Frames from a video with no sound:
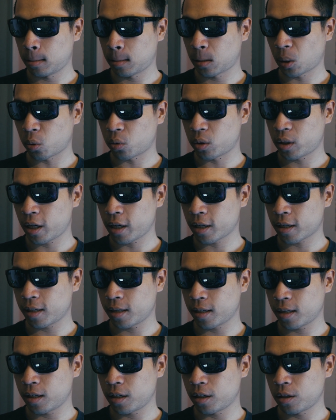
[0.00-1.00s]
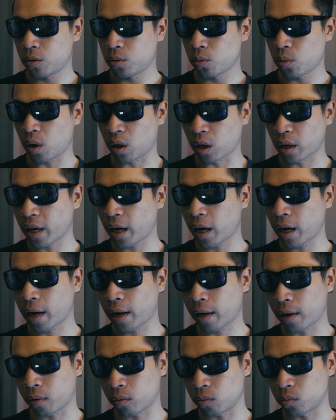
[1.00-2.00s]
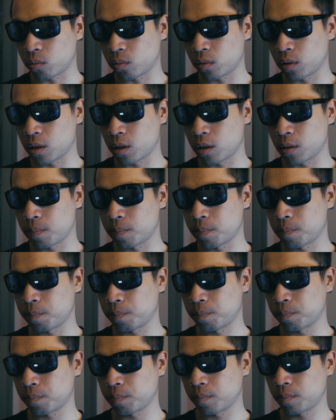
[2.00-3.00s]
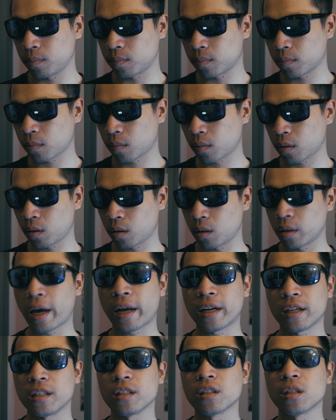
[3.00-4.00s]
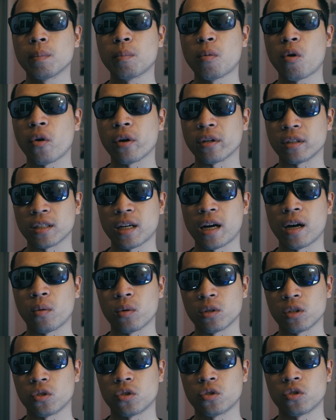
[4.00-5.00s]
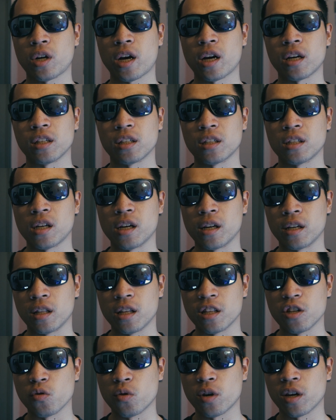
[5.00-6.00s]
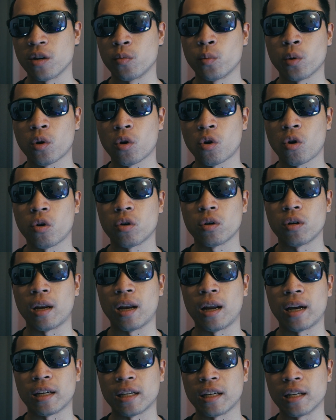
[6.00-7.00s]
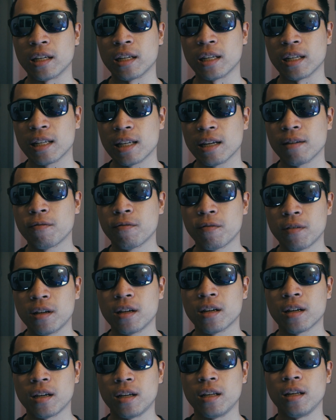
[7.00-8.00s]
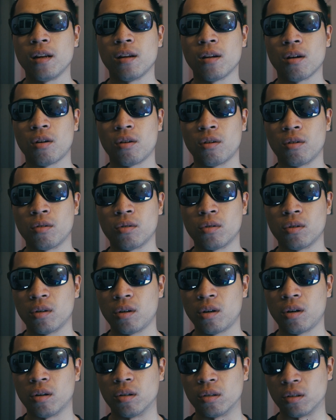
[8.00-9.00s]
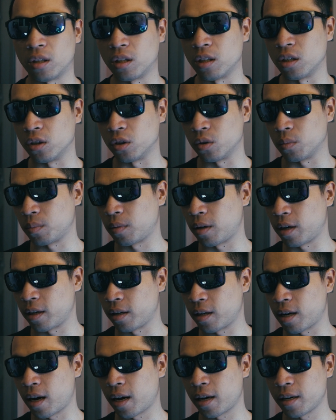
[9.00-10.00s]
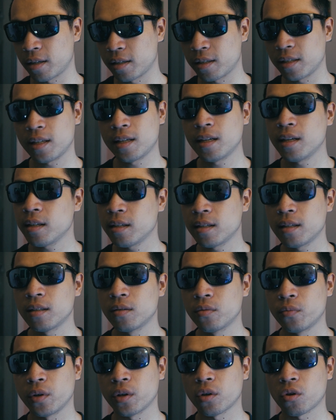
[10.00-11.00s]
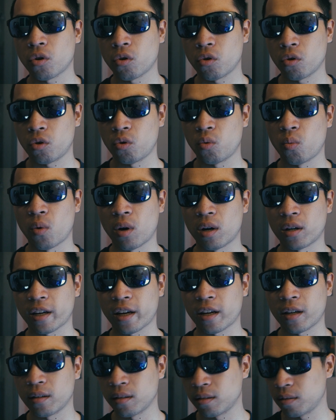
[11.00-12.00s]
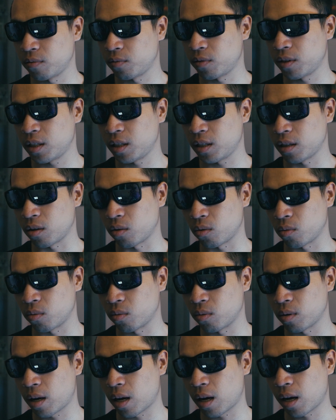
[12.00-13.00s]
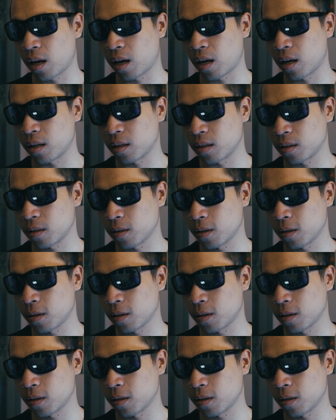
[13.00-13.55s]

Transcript: Now, taking into account that is the point I was trying to say, that you can record like indefinitely long on the Ninja Blade. I did record one video at